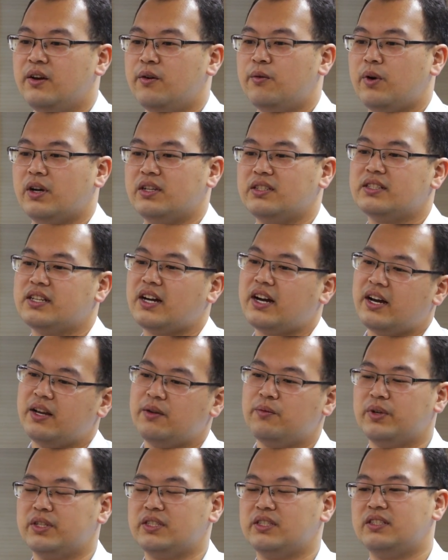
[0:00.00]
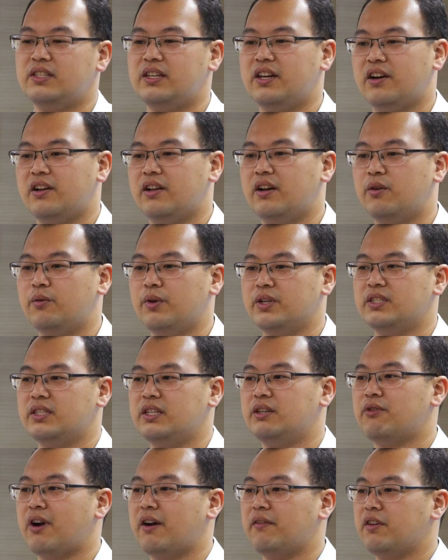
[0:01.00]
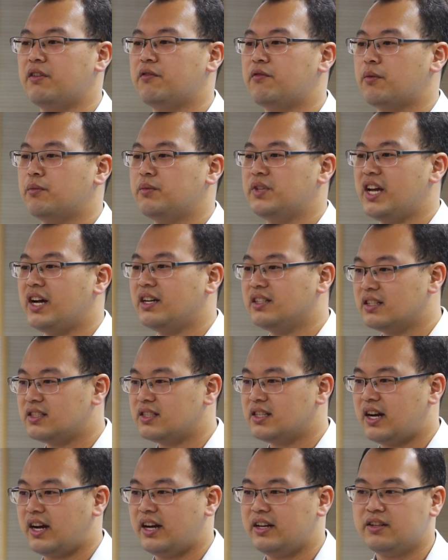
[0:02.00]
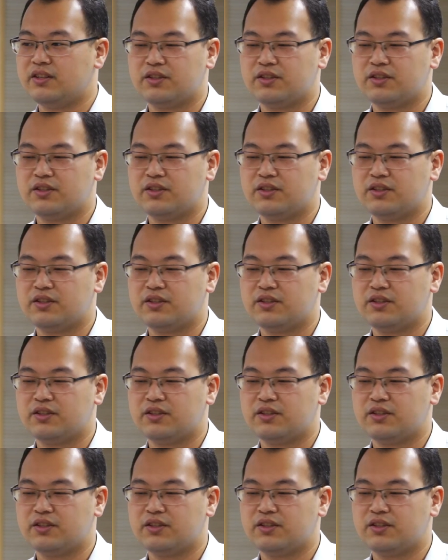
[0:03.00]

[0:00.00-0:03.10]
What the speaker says: one side with the revenue from the other side.